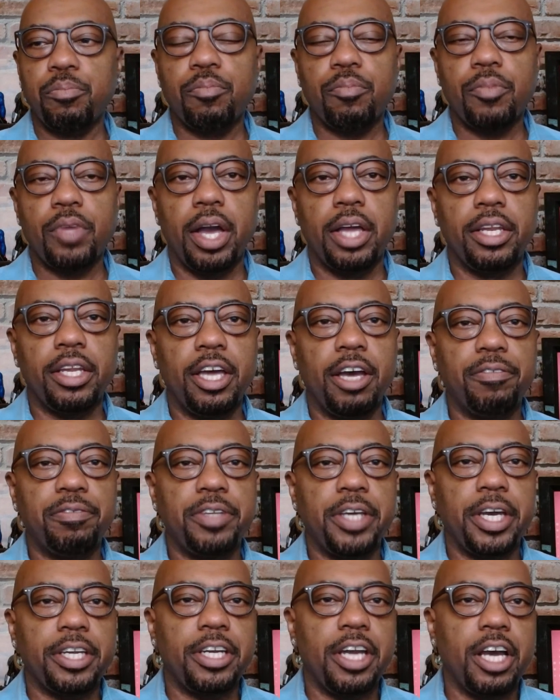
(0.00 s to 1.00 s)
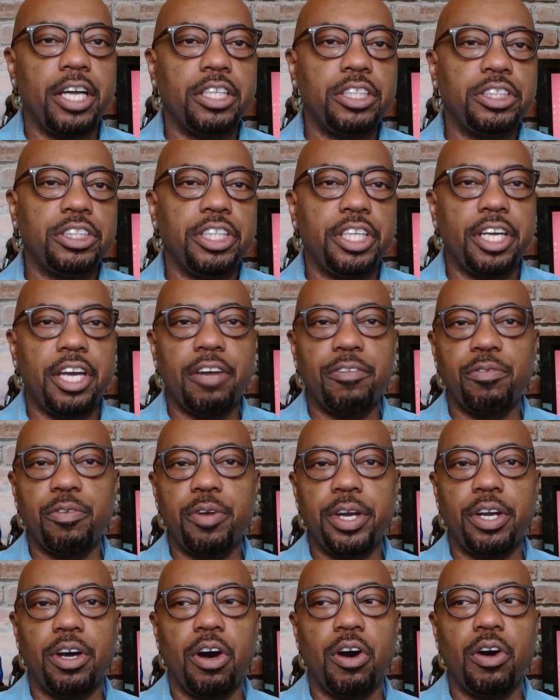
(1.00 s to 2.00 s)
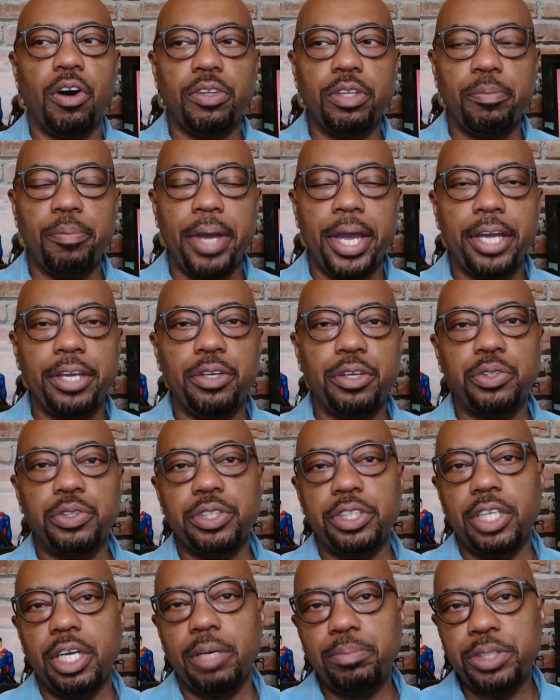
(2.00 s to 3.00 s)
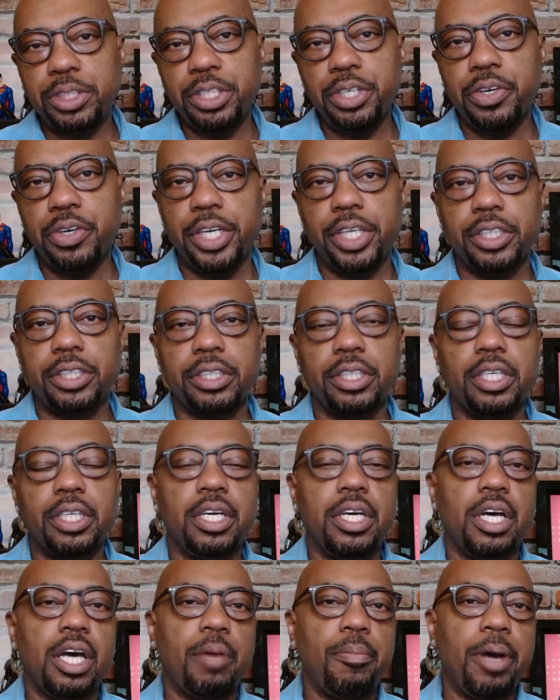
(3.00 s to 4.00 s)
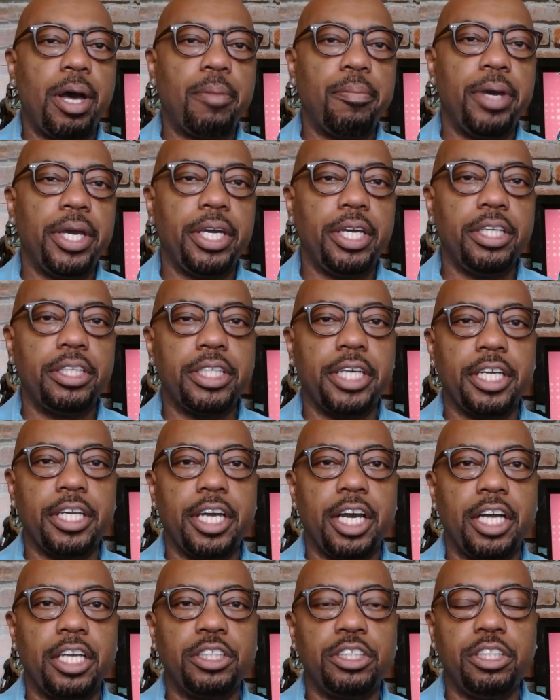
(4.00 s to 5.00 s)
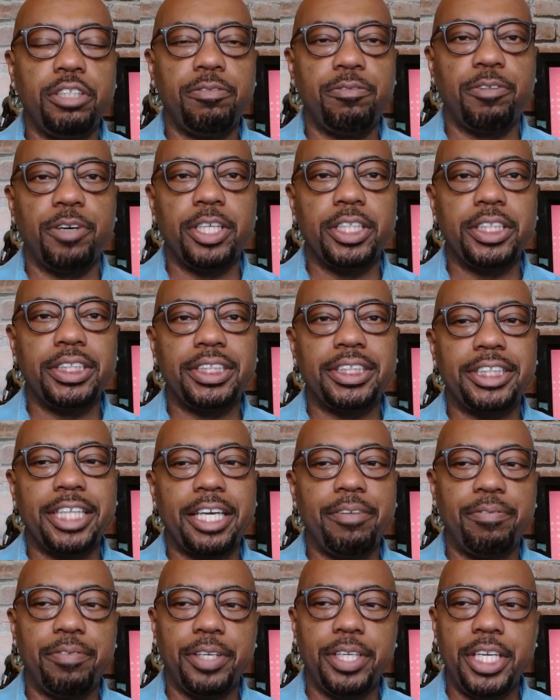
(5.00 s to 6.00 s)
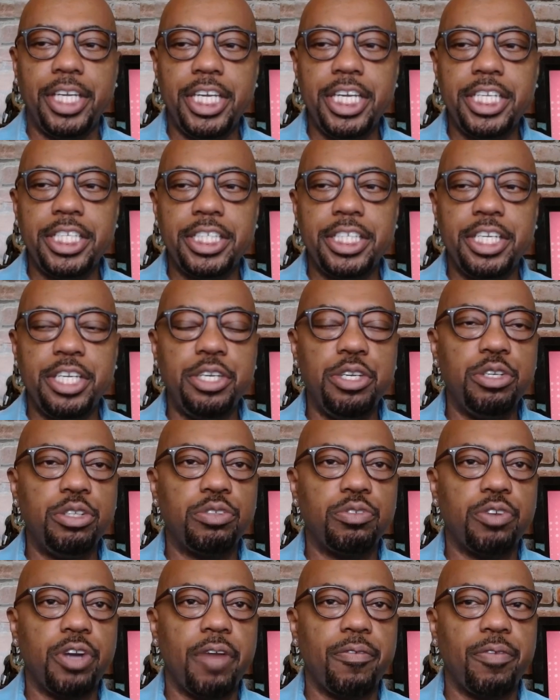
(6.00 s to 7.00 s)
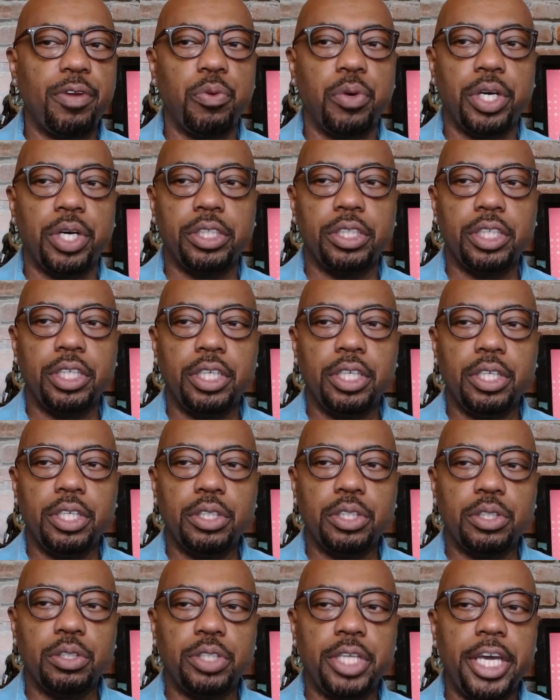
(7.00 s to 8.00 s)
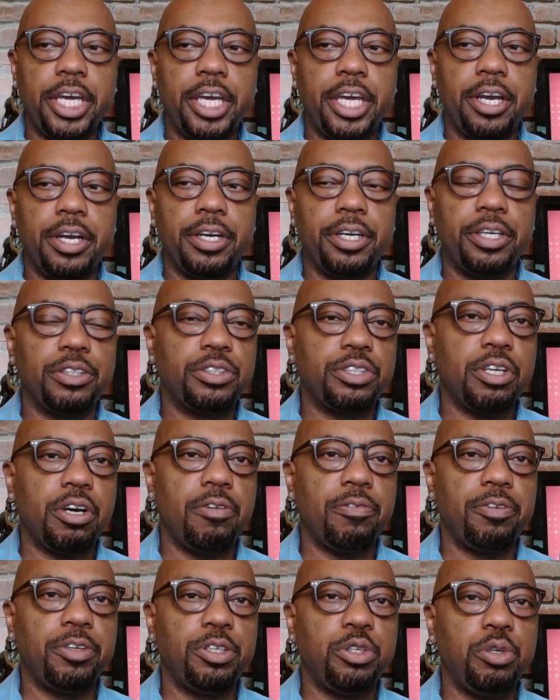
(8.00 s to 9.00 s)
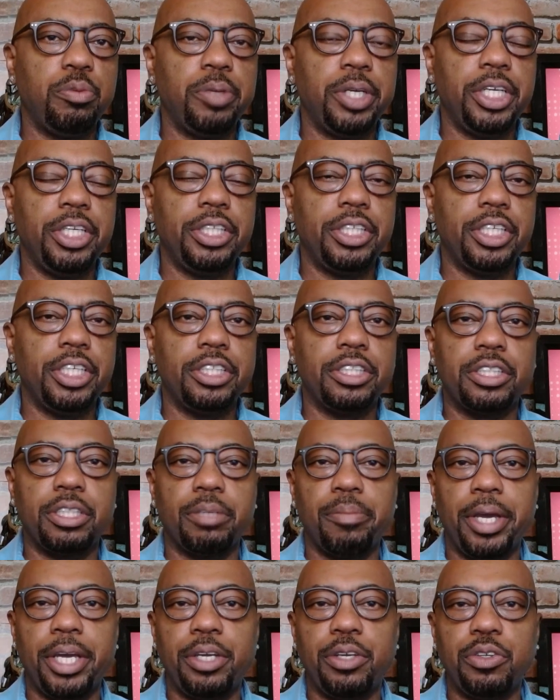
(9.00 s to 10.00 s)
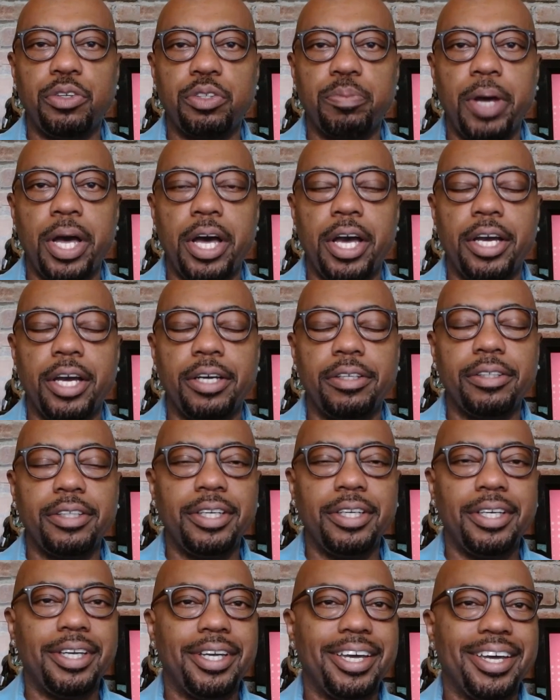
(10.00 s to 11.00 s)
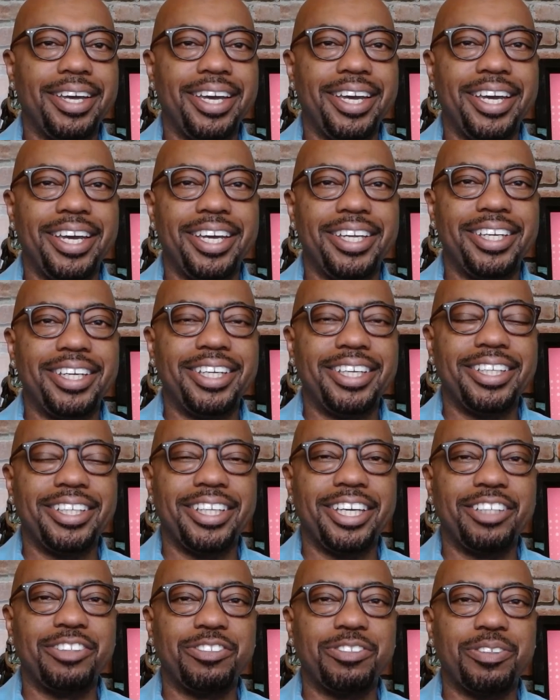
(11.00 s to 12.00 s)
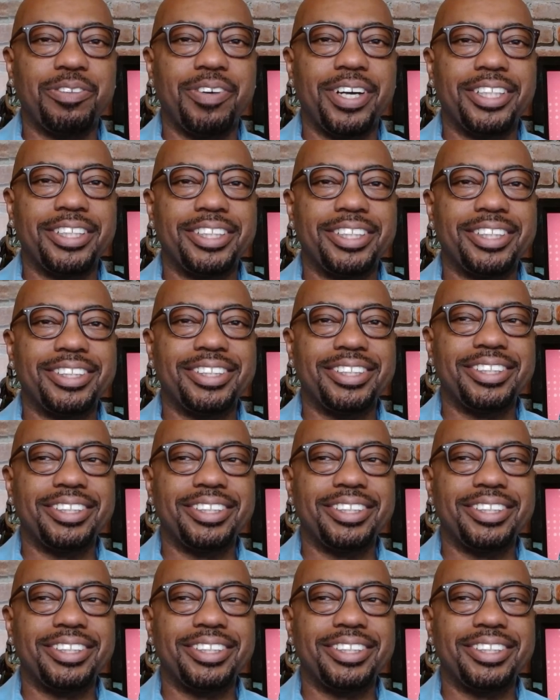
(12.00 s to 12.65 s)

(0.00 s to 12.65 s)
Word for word: I love technology and I've read all the manuals and I'm serious about making technology fun, safe, and easy to use for everyone. So take care of yourself and do many things to make you smile. And thanks for watching.